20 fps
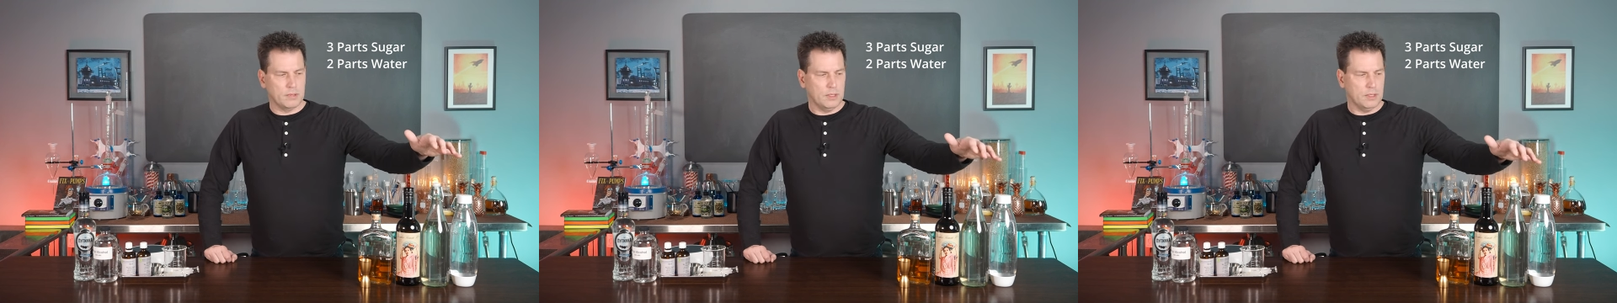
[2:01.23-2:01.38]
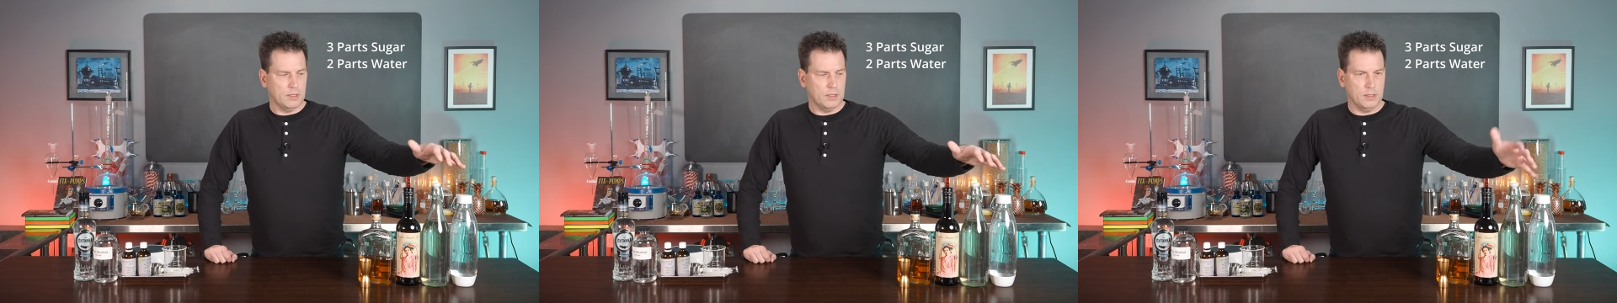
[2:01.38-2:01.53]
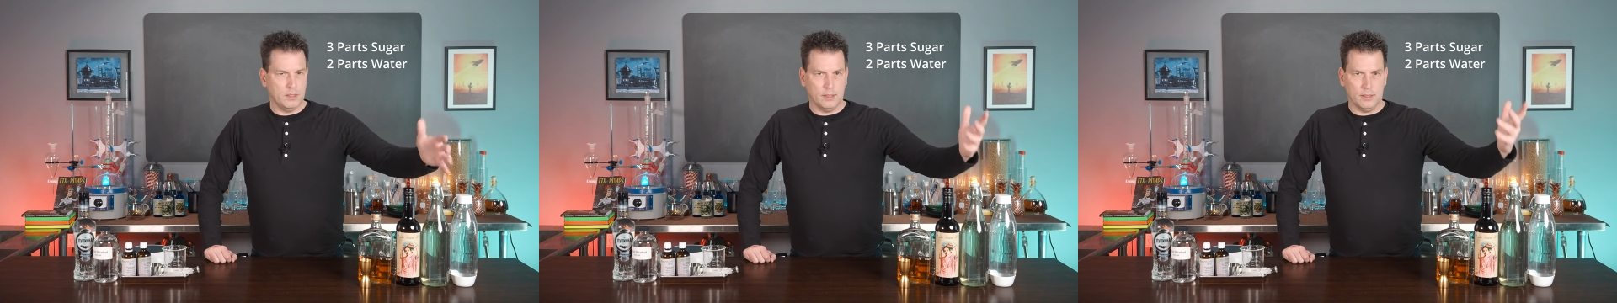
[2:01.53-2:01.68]

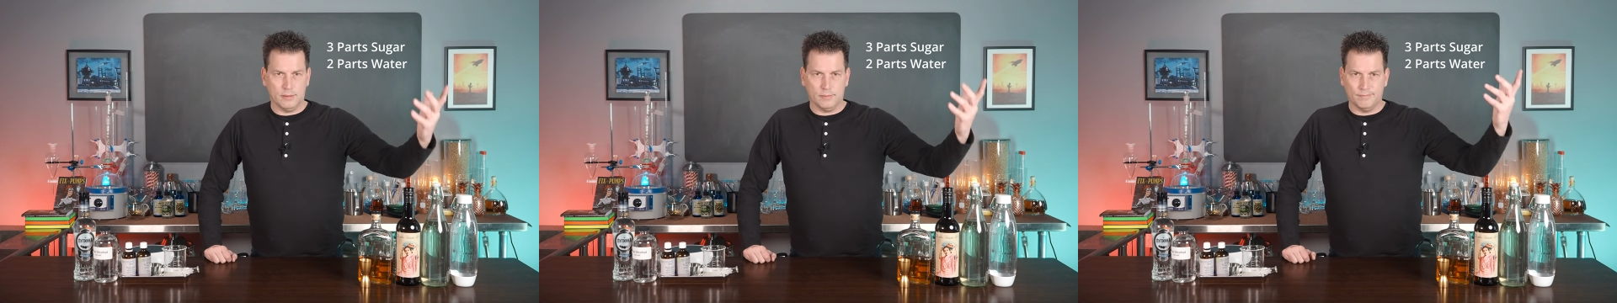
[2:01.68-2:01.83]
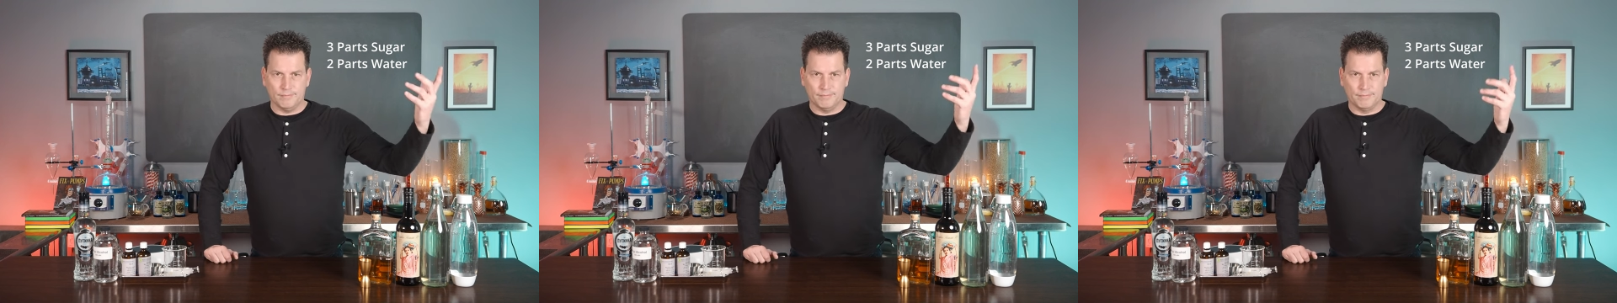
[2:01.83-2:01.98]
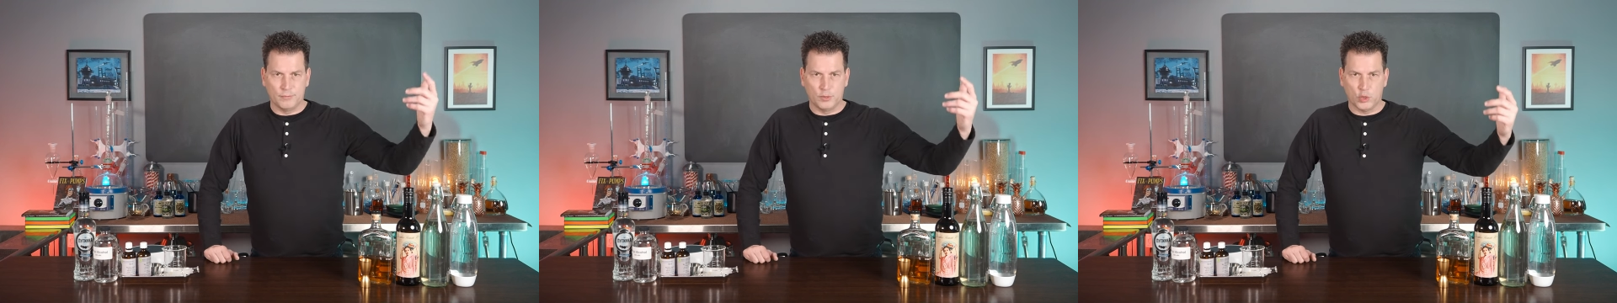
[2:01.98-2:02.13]
uh,
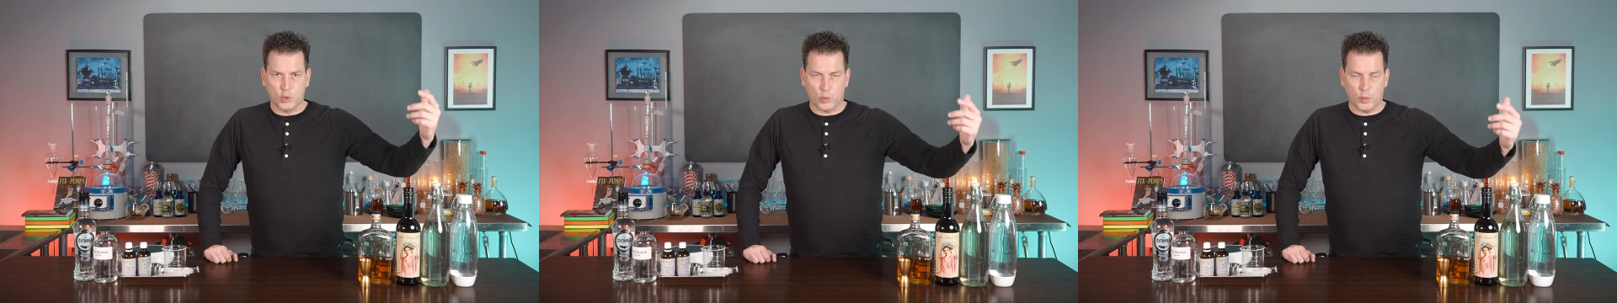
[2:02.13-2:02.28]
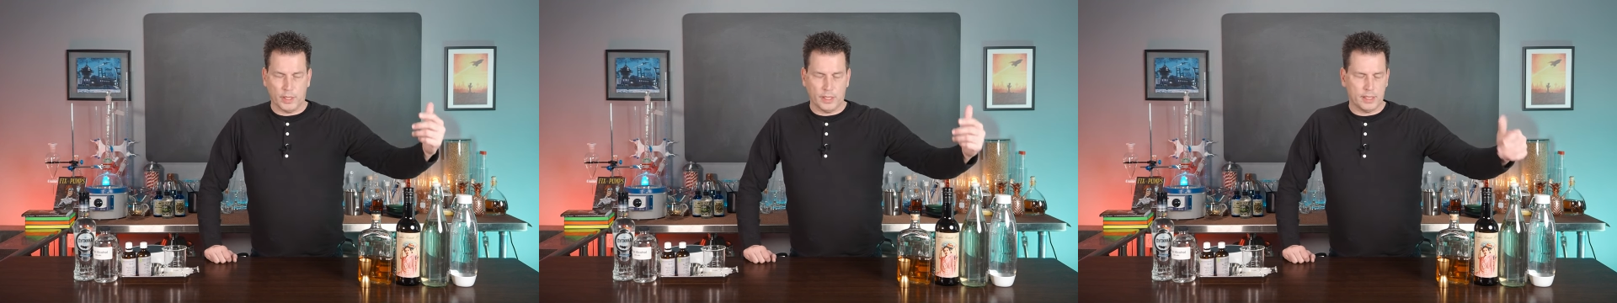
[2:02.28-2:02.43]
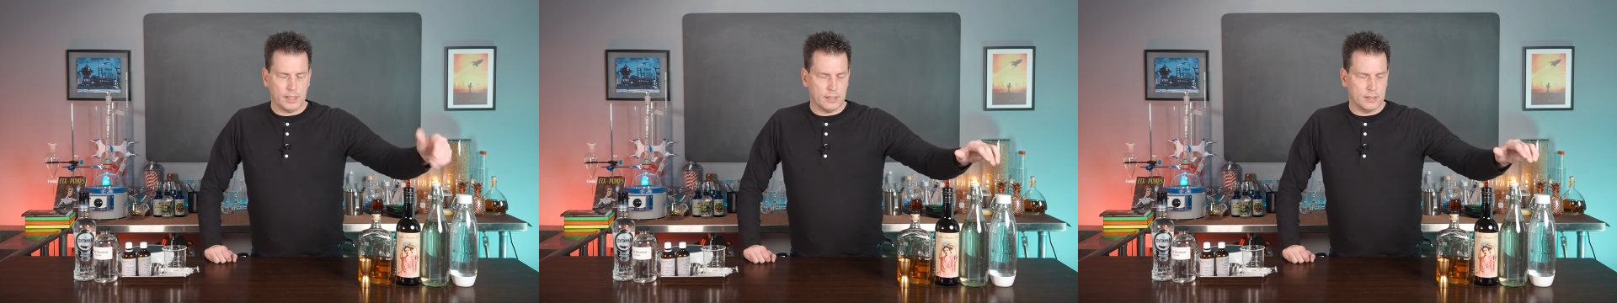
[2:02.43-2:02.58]

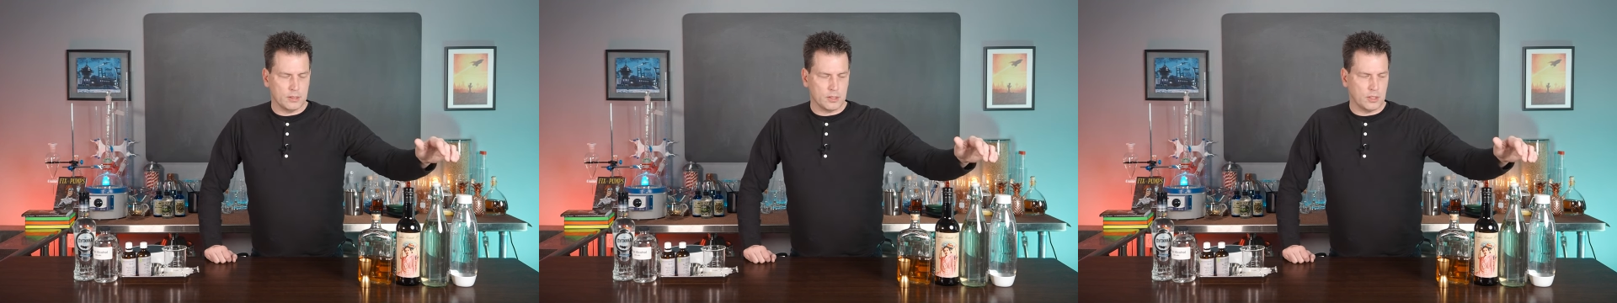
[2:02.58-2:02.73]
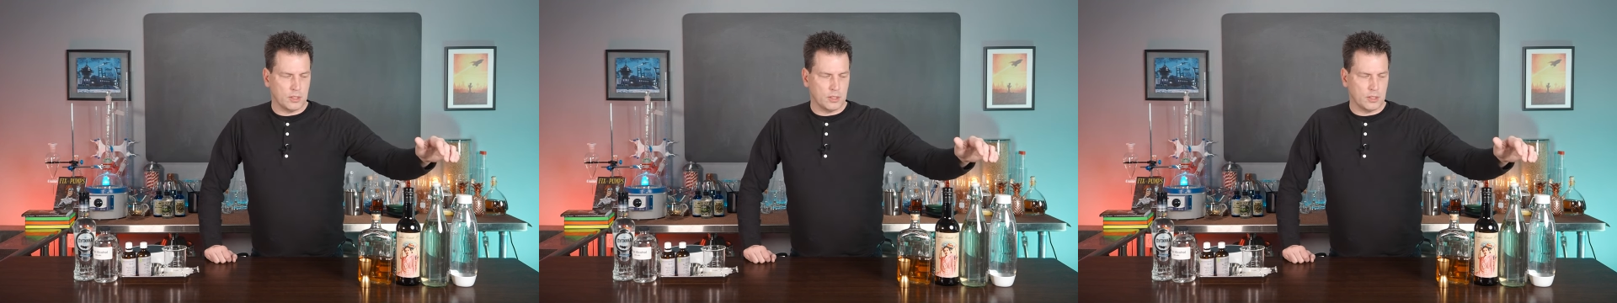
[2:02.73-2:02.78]
drink, it's